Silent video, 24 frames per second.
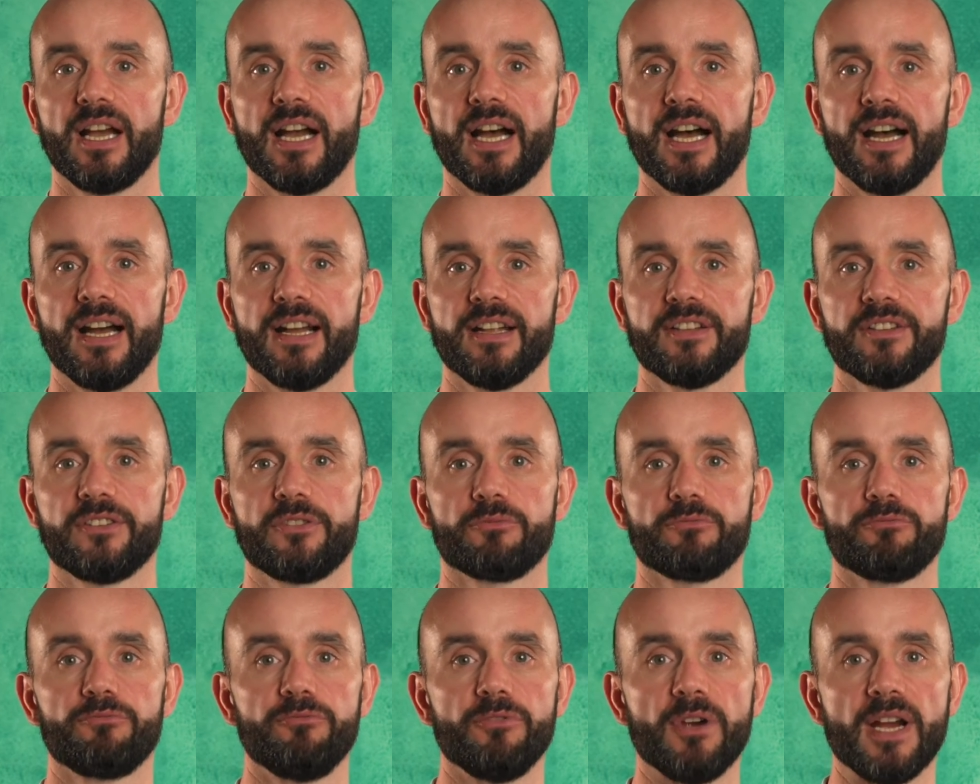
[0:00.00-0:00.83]

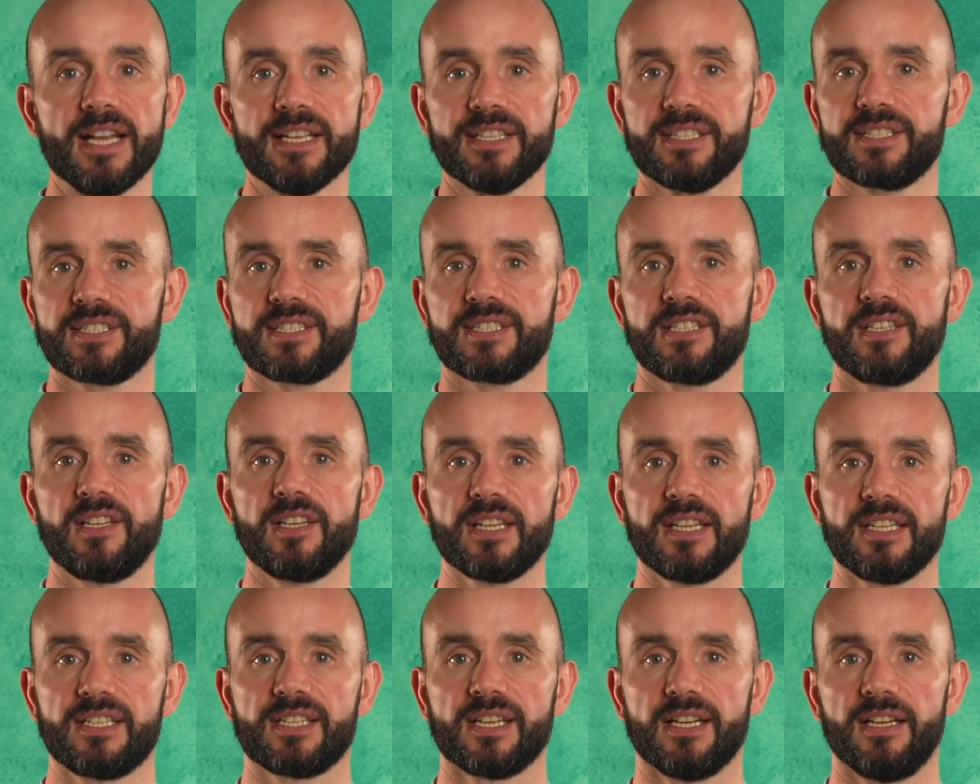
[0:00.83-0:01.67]
and rest the
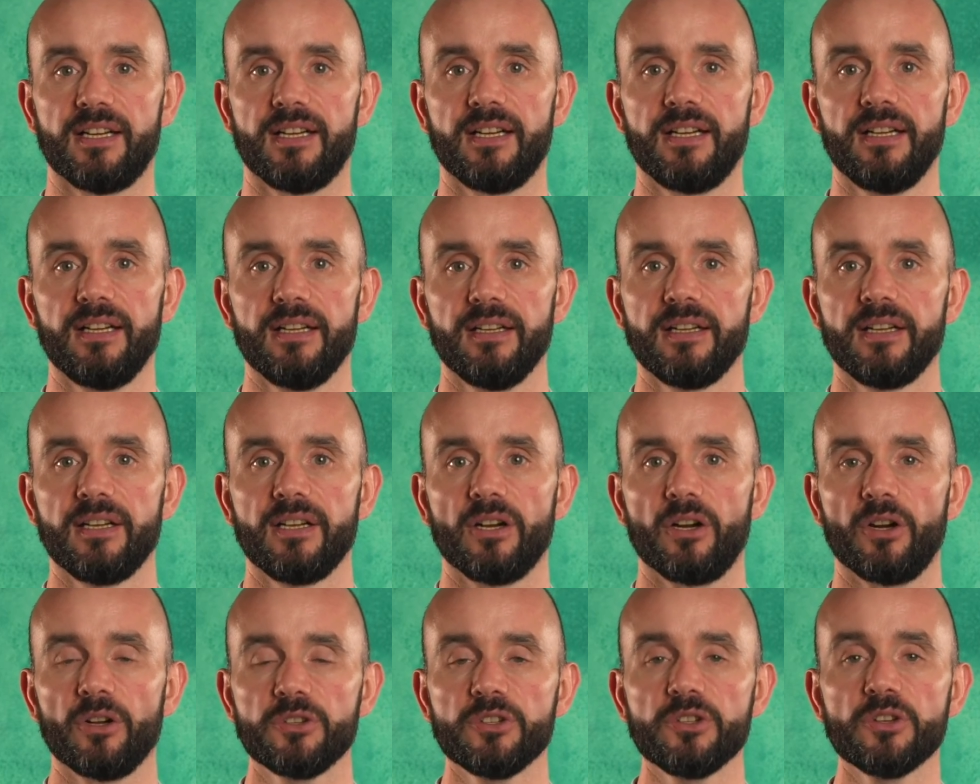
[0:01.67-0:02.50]
guitar on